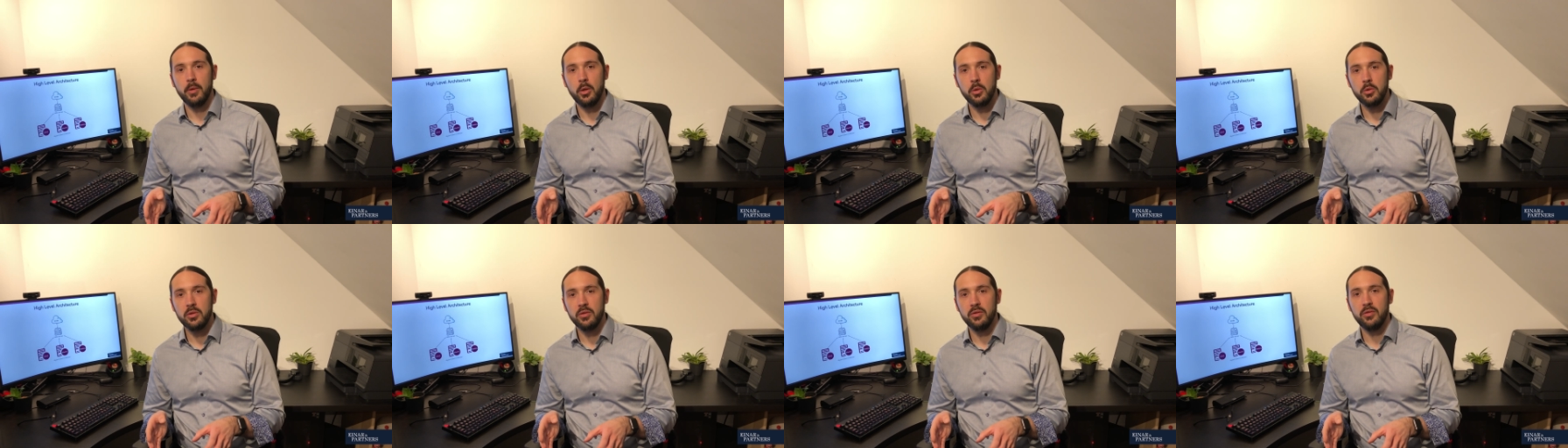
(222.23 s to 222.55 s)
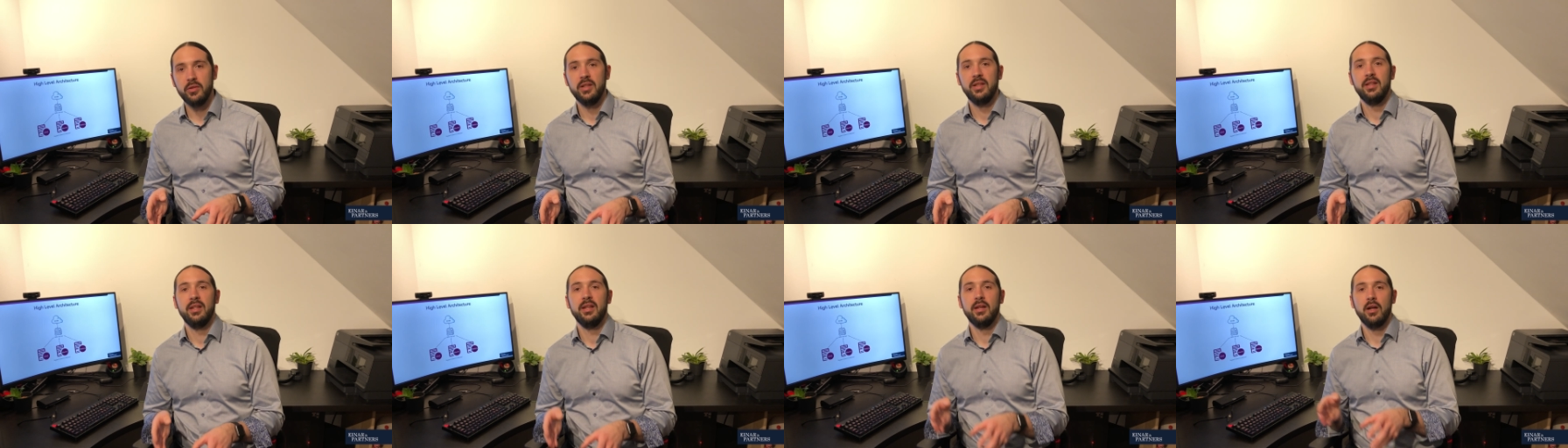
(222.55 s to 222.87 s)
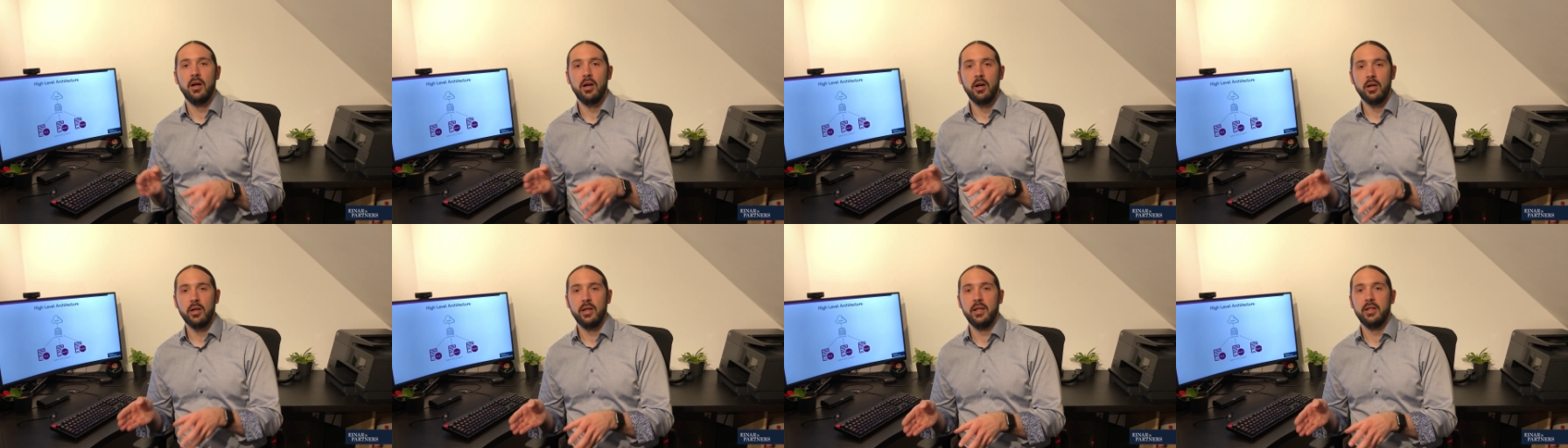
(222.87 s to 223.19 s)
most fitting
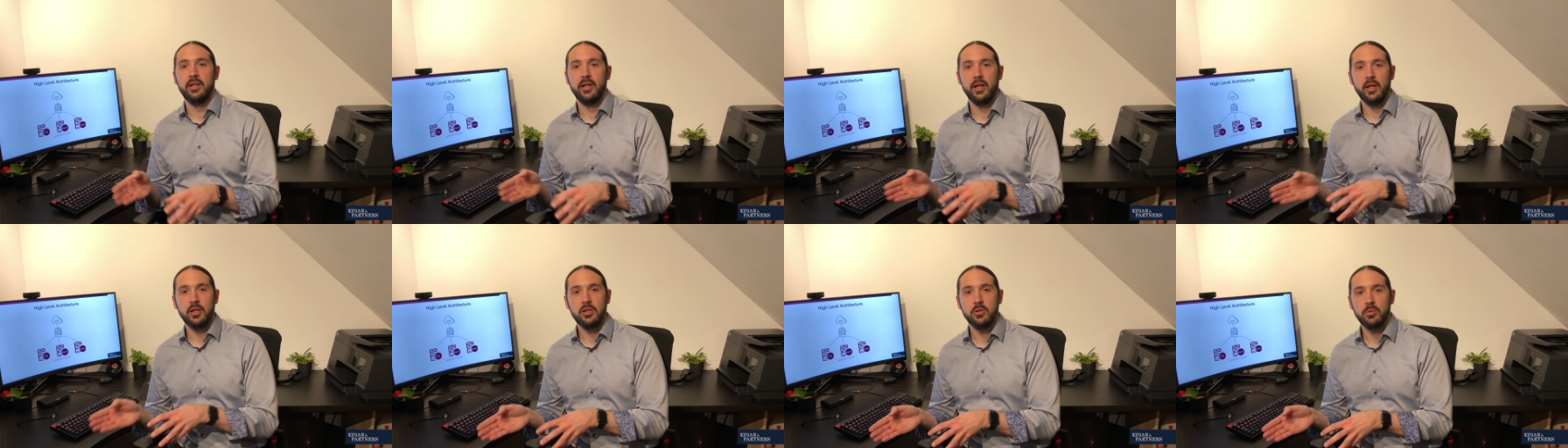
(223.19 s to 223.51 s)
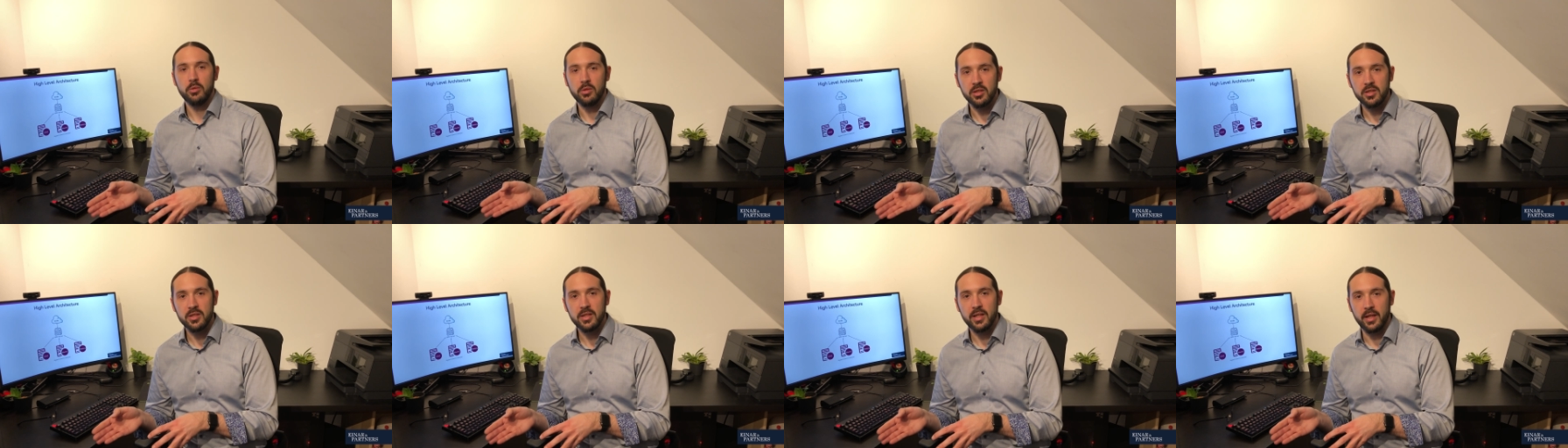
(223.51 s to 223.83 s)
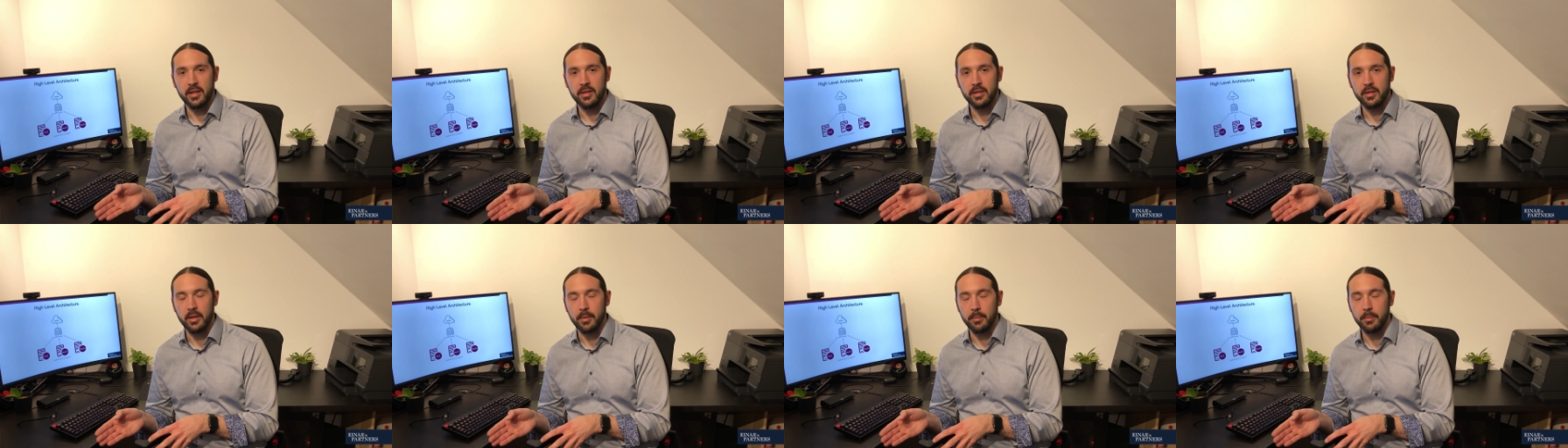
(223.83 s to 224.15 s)
architectural
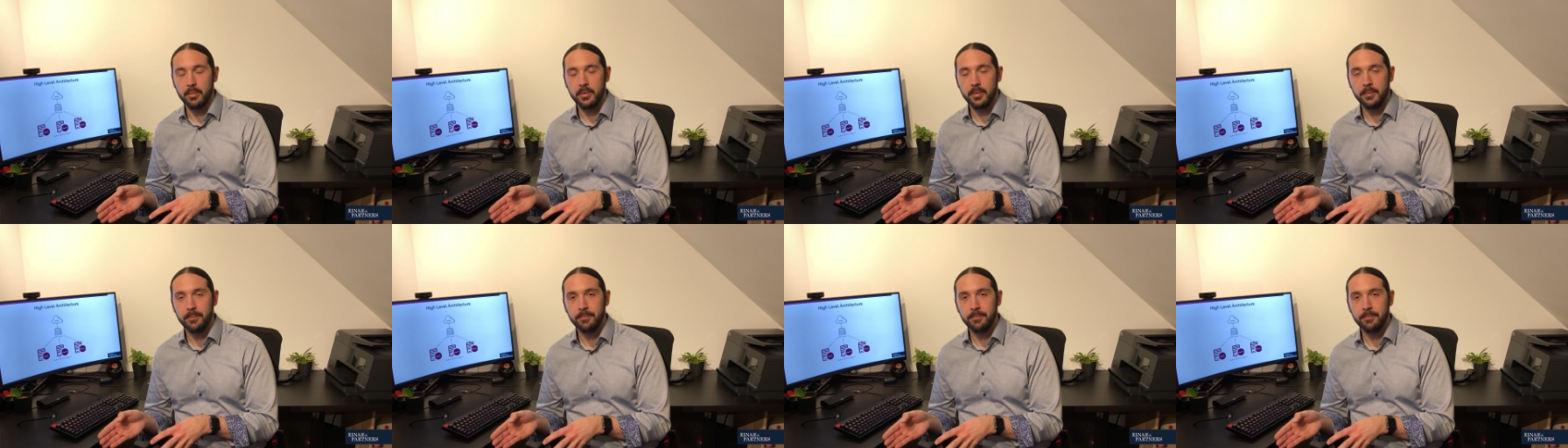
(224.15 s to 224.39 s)
setup.